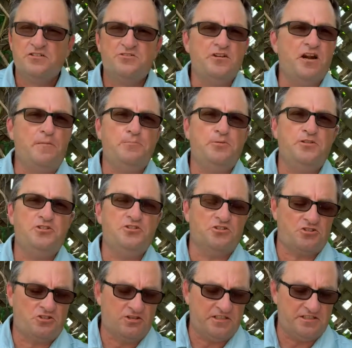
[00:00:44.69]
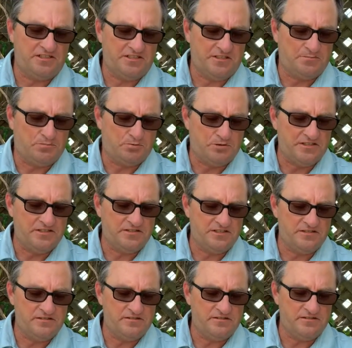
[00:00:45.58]
Do not put your trust in
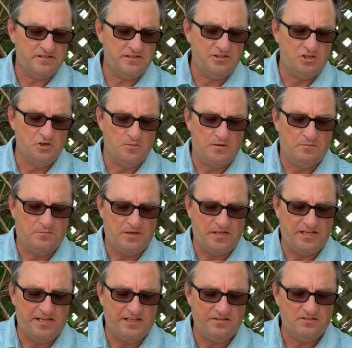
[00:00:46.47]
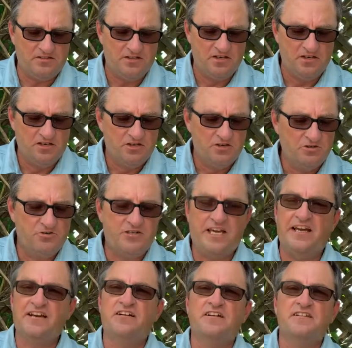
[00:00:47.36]
princes, in human beings who
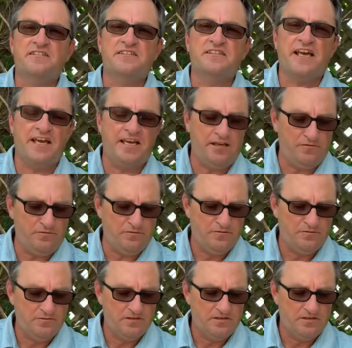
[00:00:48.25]
cannot save.